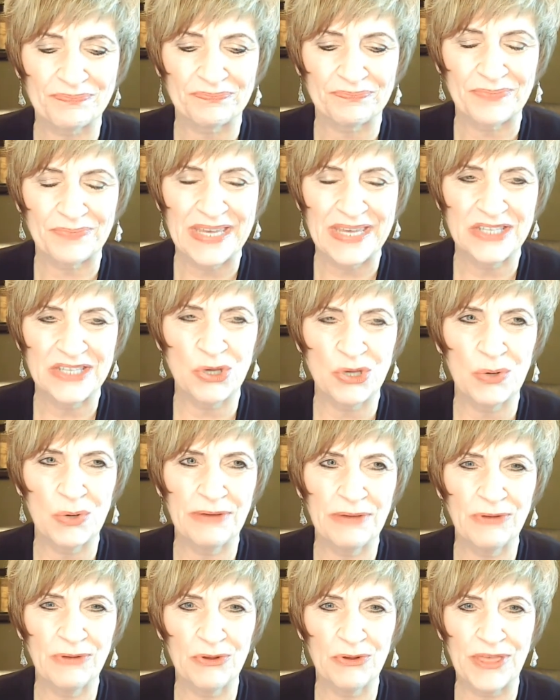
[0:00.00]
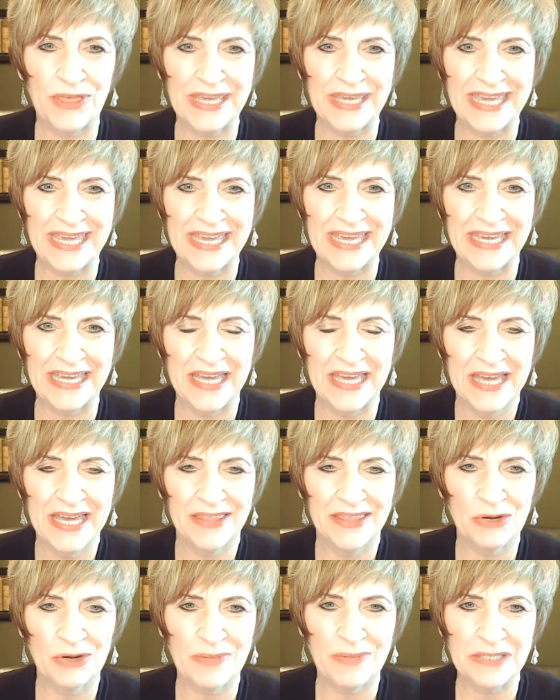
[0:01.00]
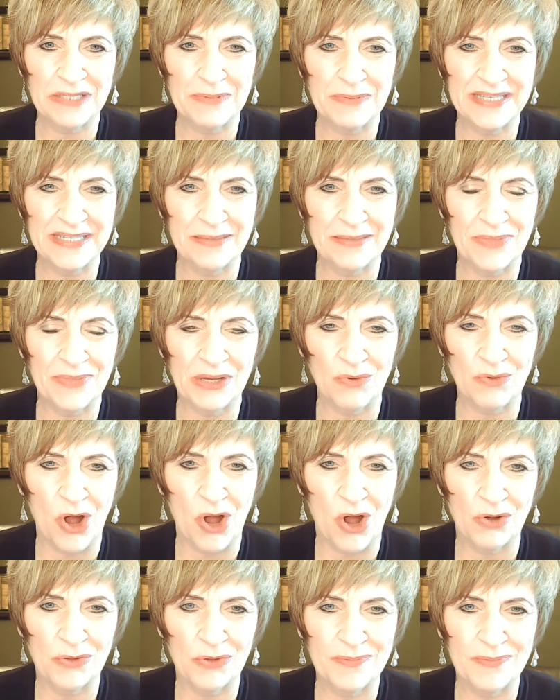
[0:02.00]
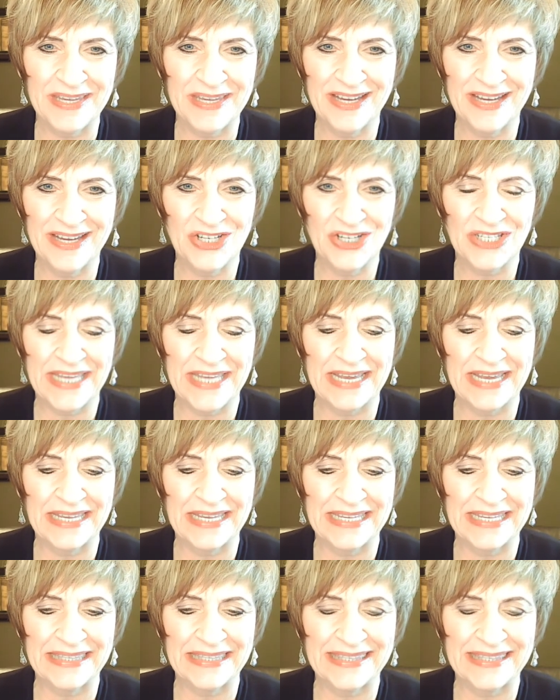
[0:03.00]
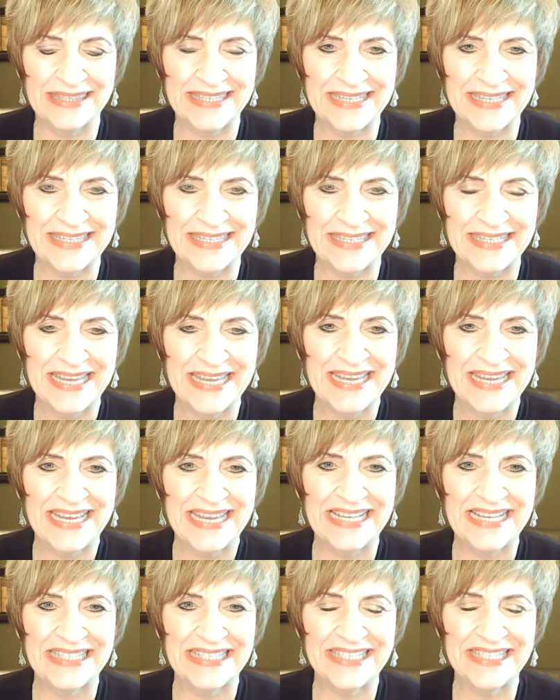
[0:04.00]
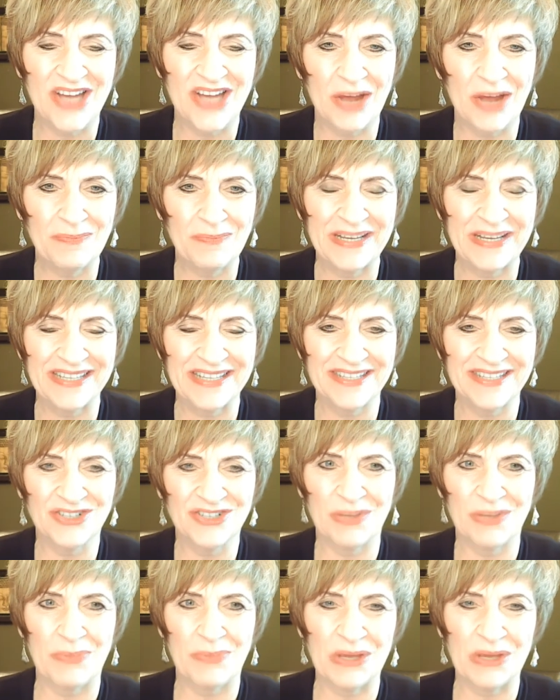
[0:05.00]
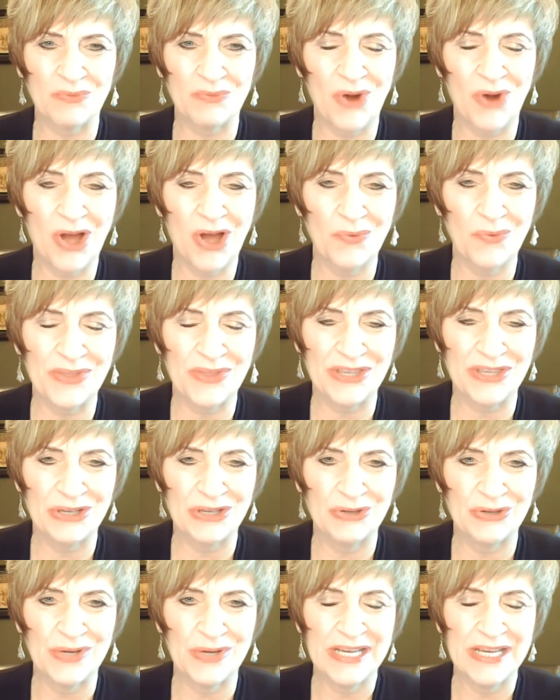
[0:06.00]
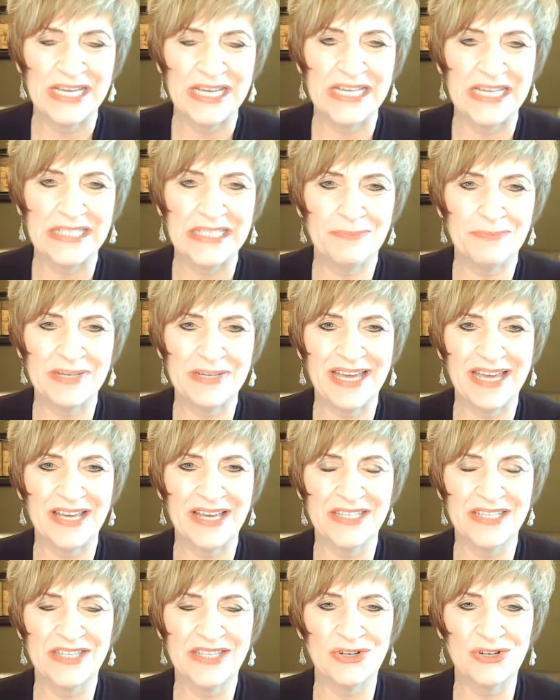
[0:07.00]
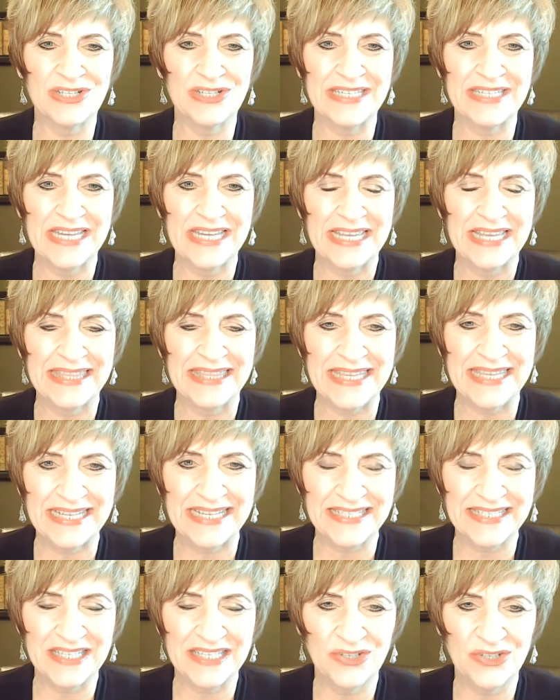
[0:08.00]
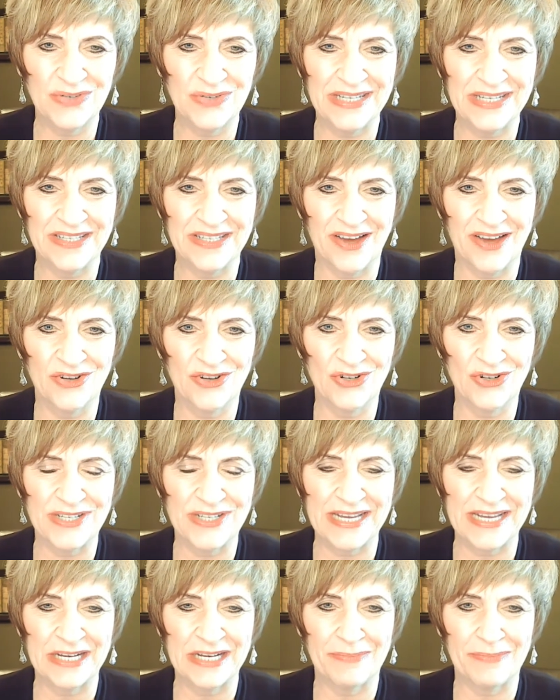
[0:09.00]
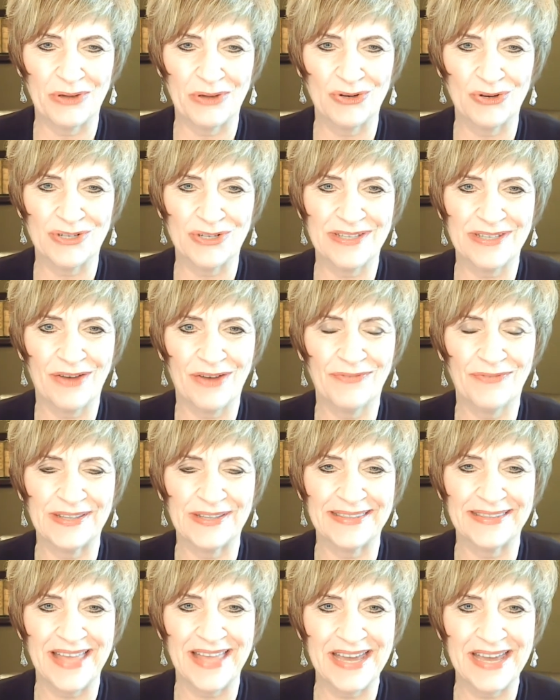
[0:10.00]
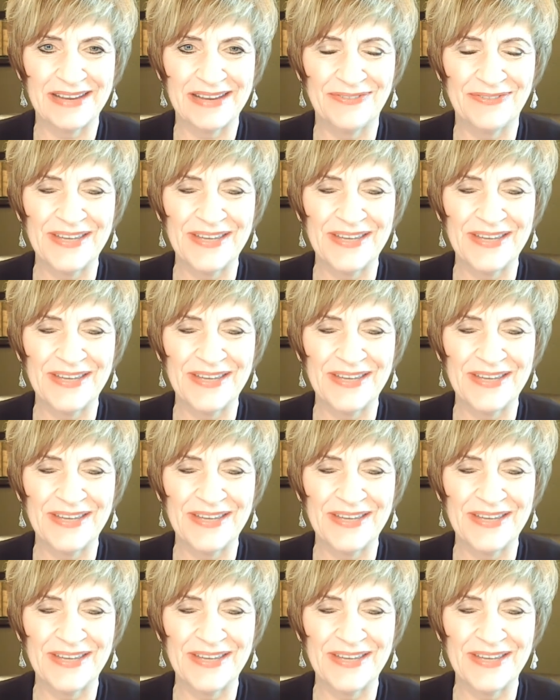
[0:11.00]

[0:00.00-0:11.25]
So if you're thinking there must be something wrong with me, I just can't get this, it's not because there's something wrong with you. It's because there's things that you need to understand about yourself and life